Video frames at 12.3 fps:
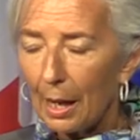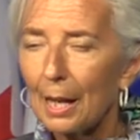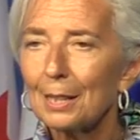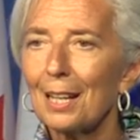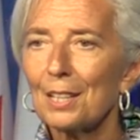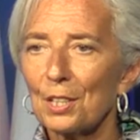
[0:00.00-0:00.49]

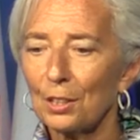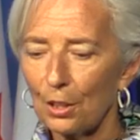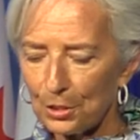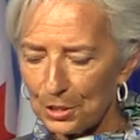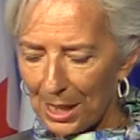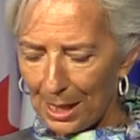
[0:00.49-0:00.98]
It an
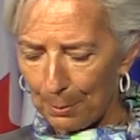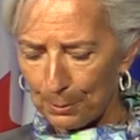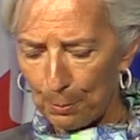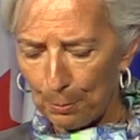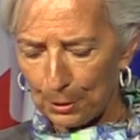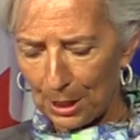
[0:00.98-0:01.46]

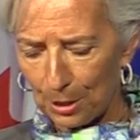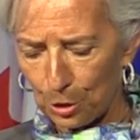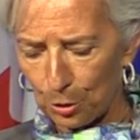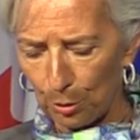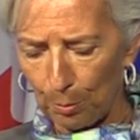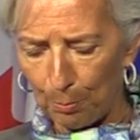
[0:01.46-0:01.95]
untapped
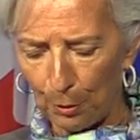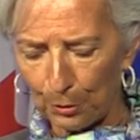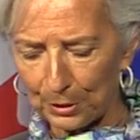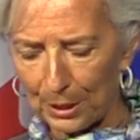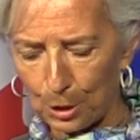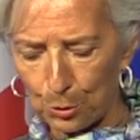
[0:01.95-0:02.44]
potential,
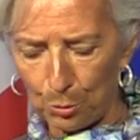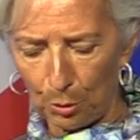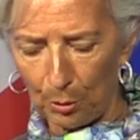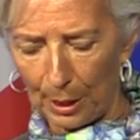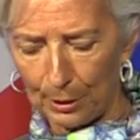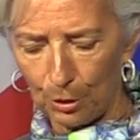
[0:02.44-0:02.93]
both
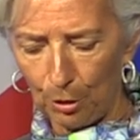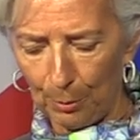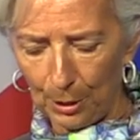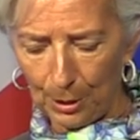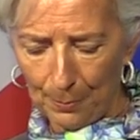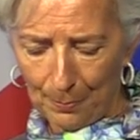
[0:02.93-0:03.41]
natural and
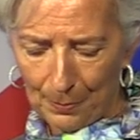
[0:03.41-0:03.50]
human.